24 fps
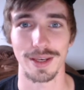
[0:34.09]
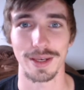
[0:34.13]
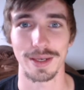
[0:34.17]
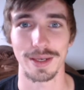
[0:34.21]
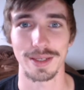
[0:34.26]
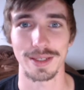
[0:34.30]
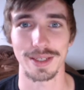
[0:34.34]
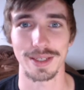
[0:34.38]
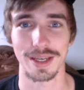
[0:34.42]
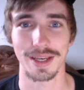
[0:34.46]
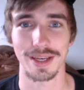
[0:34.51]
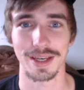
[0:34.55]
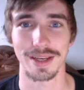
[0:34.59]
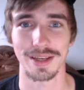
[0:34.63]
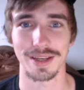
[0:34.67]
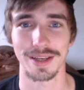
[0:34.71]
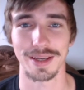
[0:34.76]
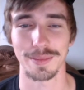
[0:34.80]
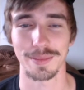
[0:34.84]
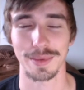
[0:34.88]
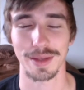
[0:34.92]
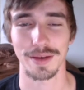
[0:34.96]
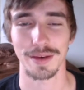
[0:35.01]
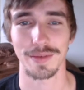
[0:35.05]
and
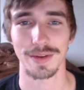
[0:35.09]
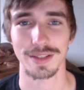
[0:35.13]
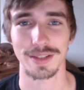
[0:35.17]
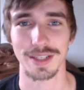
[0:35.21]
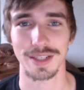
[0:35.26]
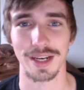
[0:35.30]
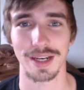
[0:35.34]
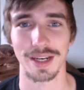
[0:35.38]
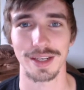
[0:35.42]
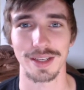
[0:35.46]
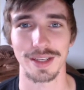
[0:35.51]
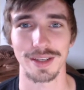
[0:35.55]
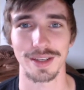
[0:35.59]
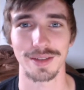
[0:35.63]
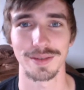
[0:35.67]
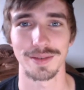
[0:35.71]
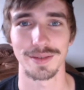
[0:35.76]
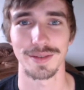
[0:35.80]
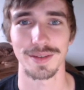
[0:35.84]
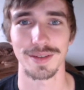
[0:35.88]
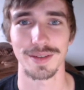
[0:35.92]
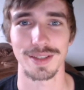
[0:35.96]
I'm kind of excited to